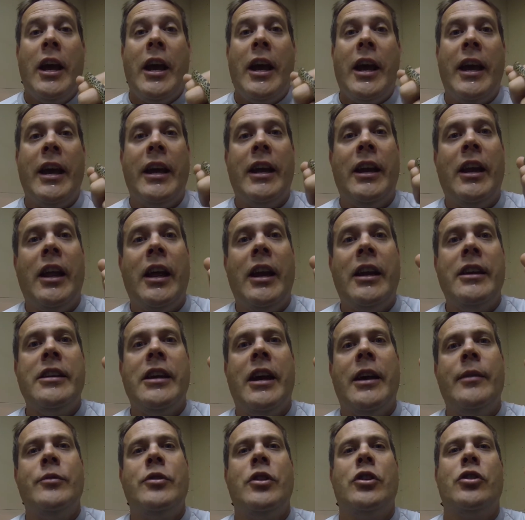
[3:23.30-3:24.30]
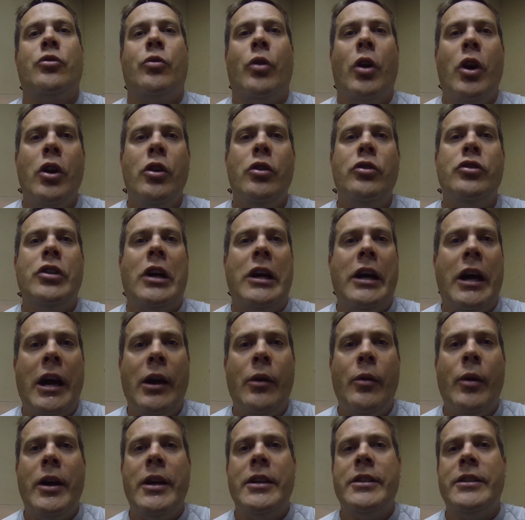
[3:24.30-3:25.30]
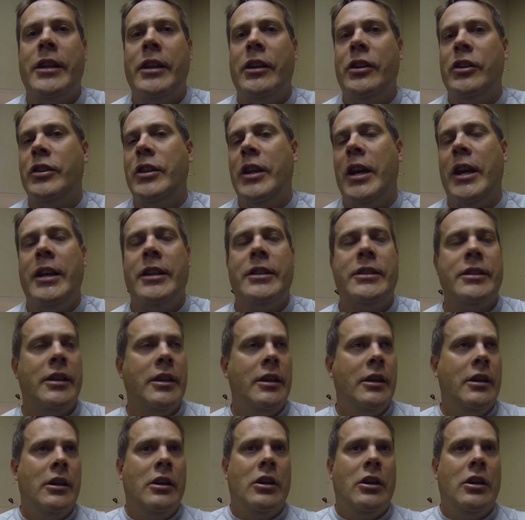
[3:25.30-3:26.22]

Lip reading: And a lot of times there's roads, highways, interstates,